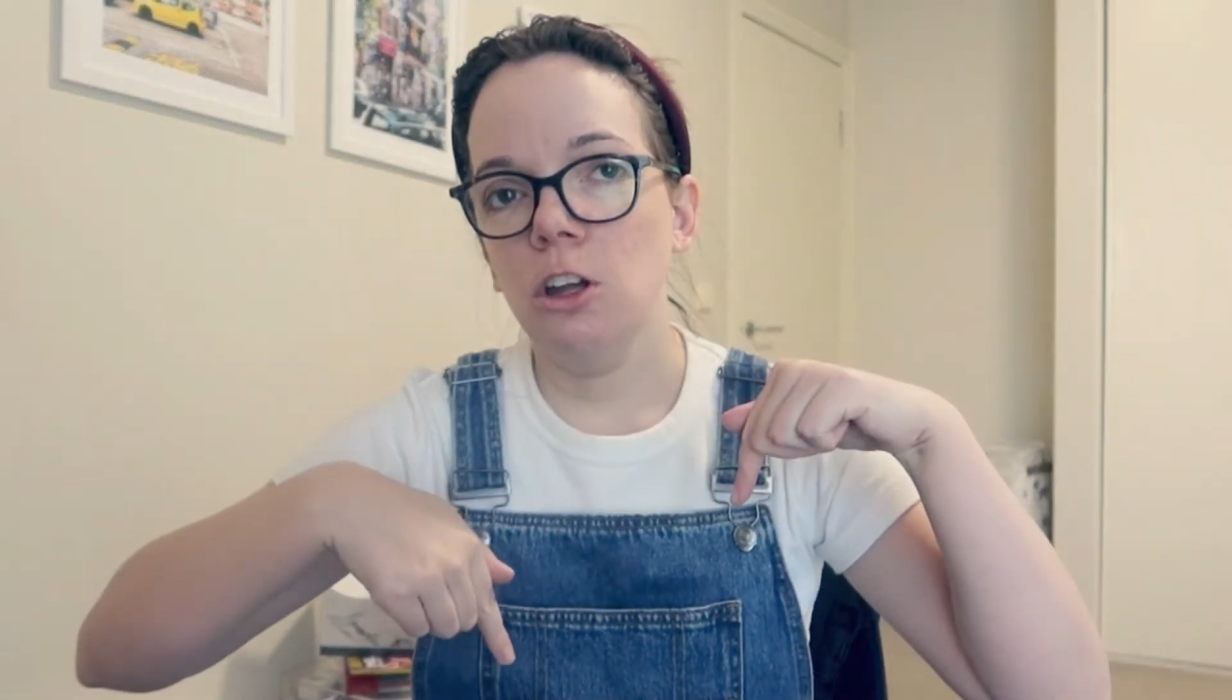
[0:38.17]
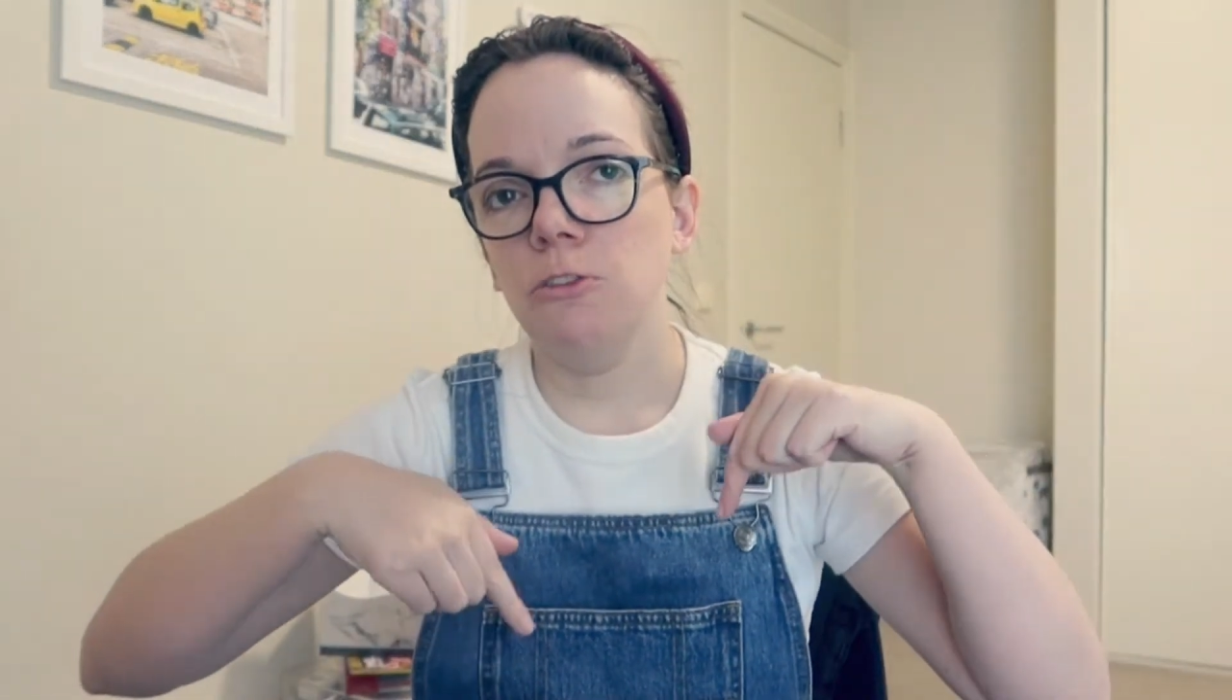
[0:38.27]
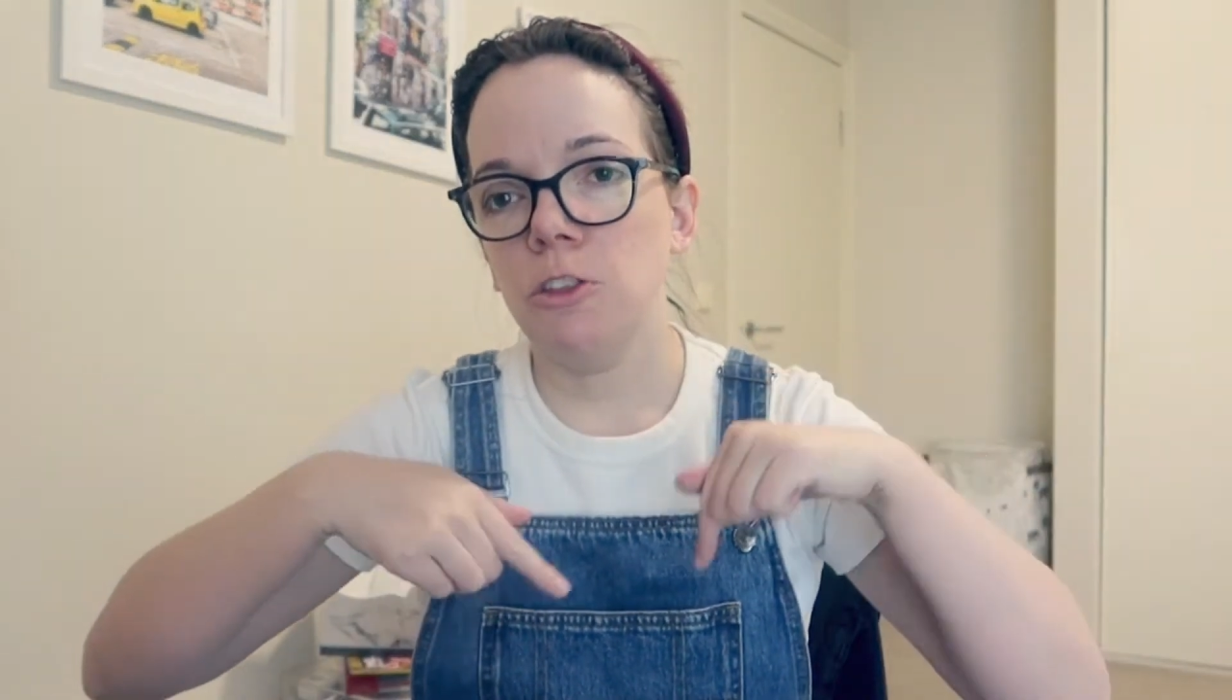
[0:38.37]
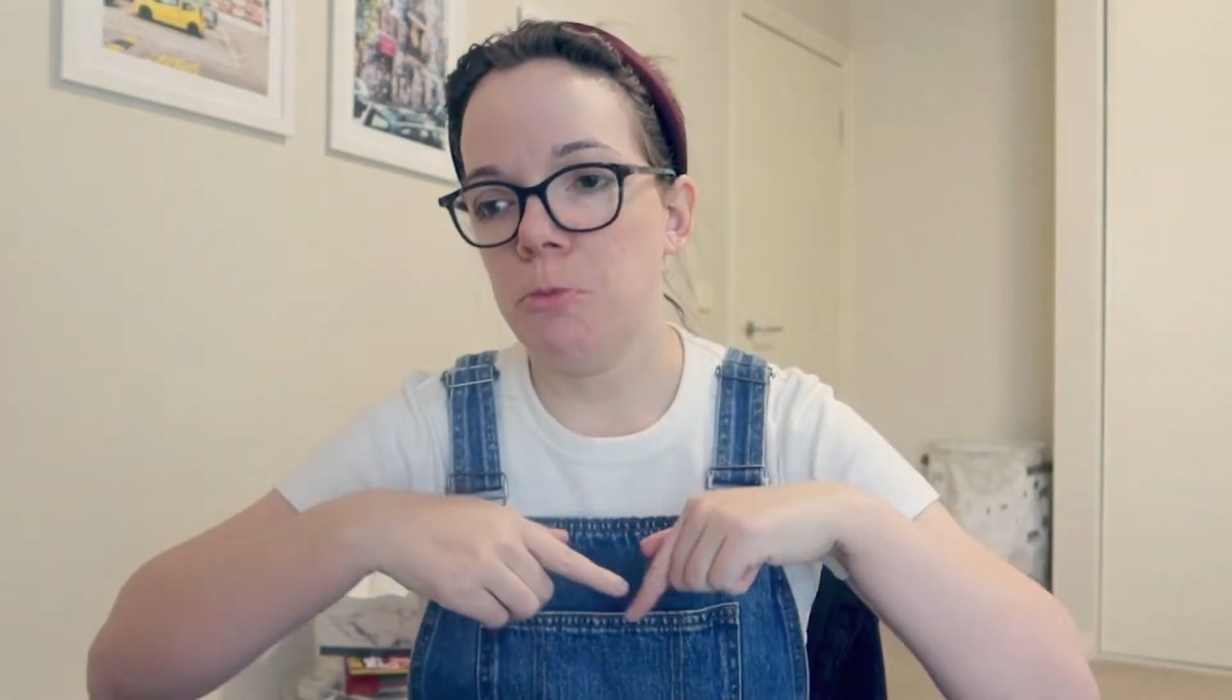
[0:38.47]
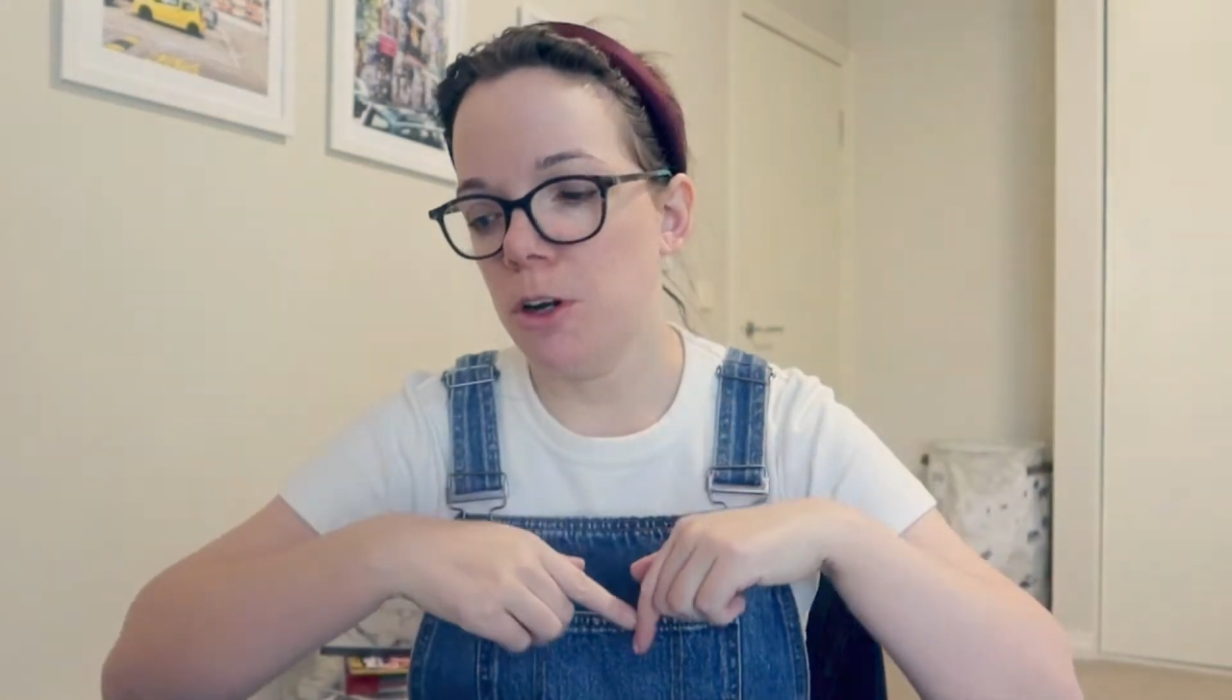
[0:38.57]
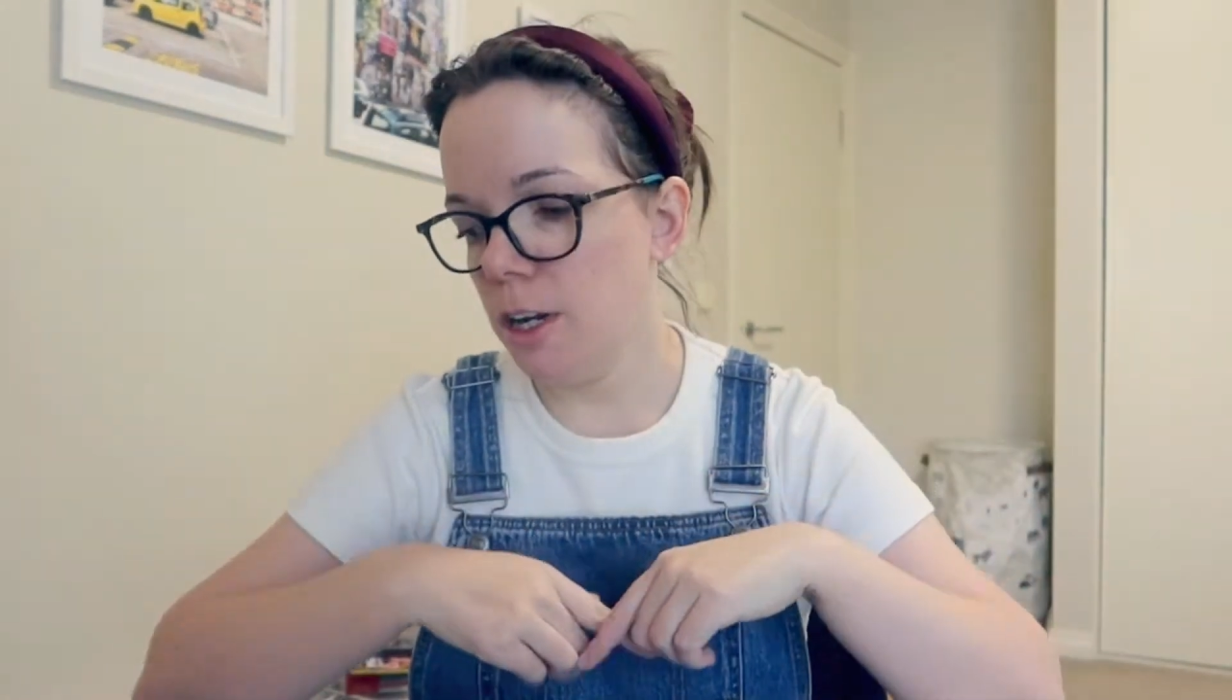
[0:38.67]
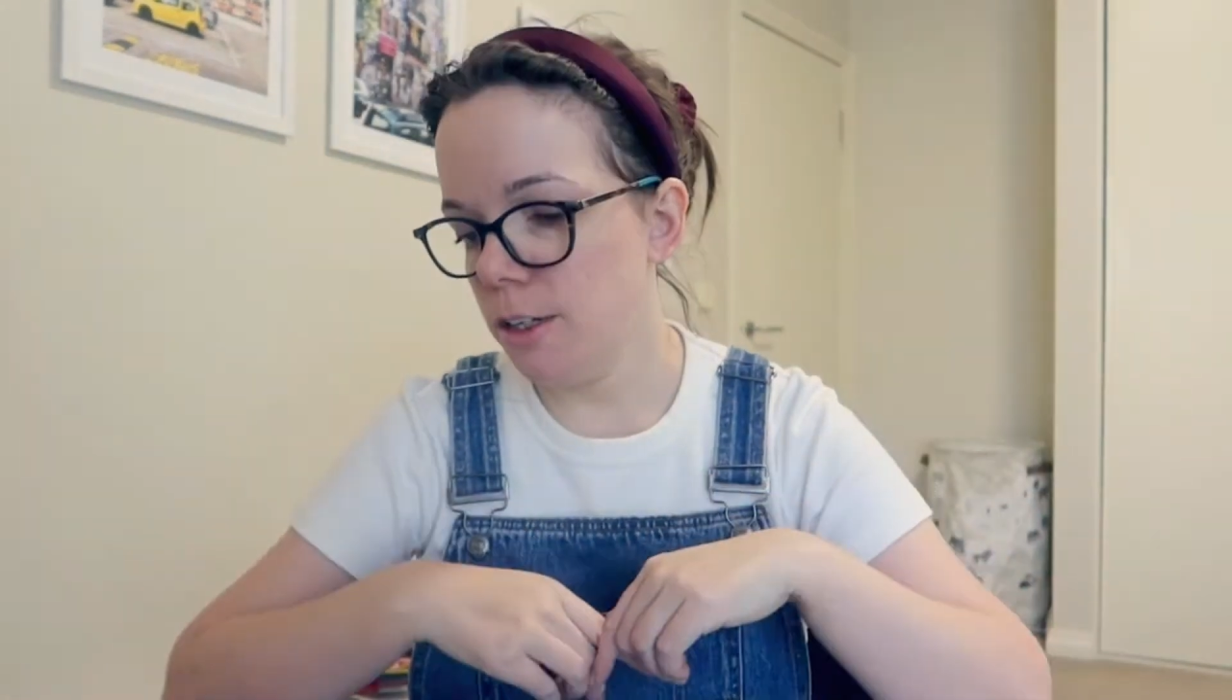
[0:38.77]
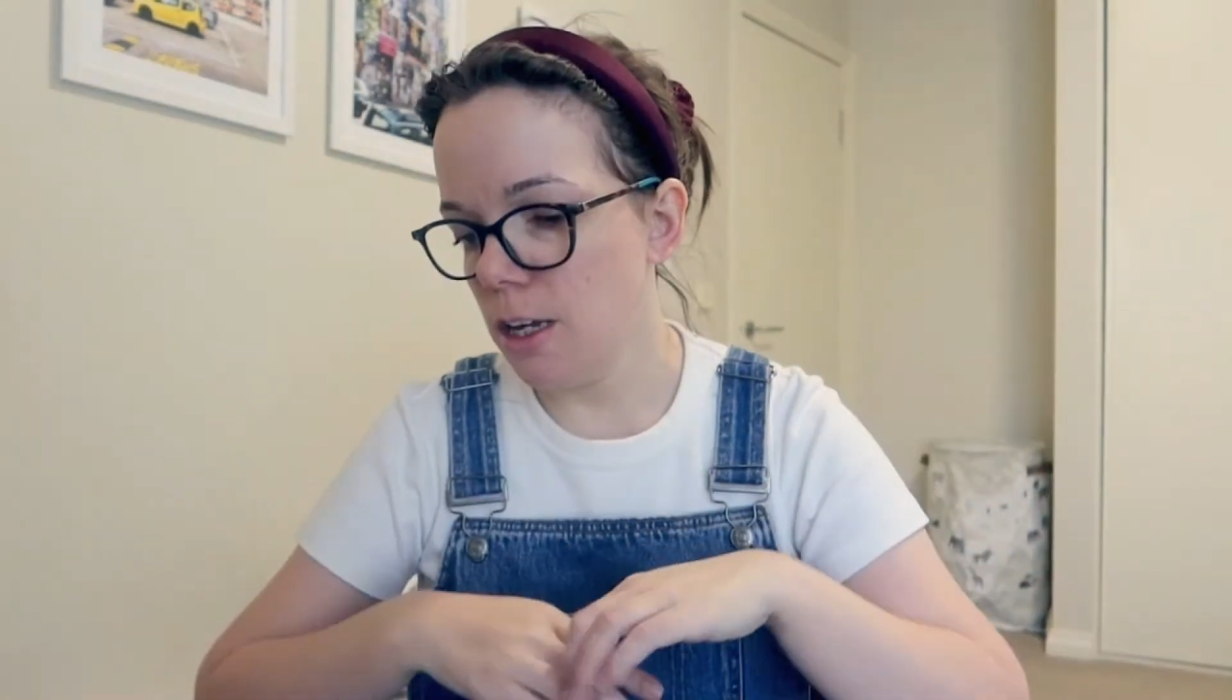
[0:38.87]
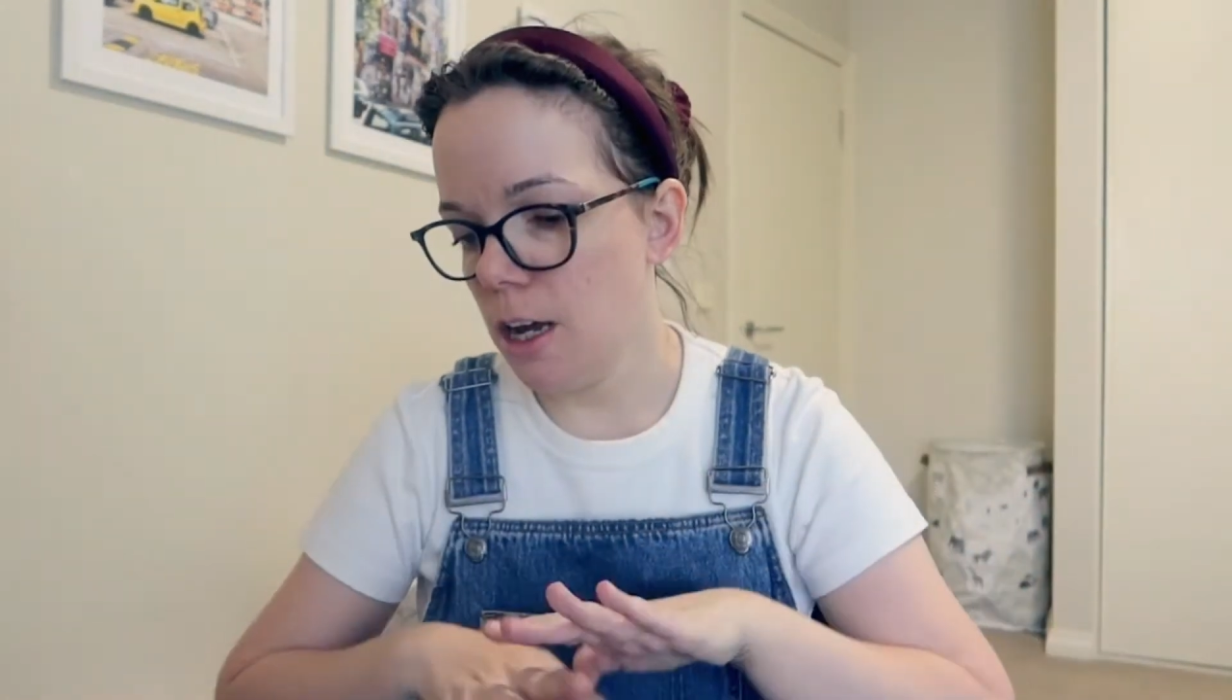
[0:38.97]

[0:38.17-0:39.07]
for the products